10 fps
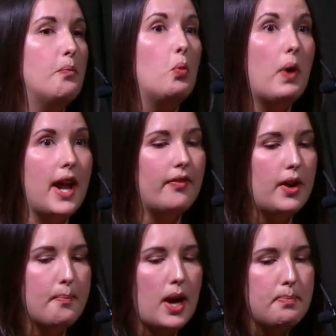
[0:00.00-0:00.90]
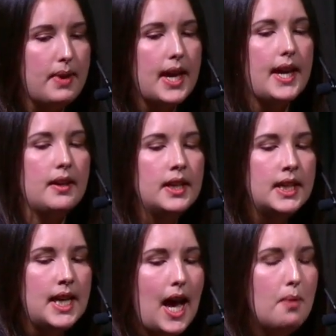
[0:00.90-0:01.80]
whatever it might be.
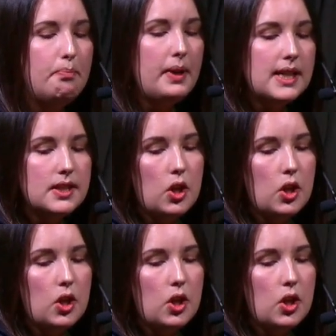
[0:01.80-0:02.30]
But it's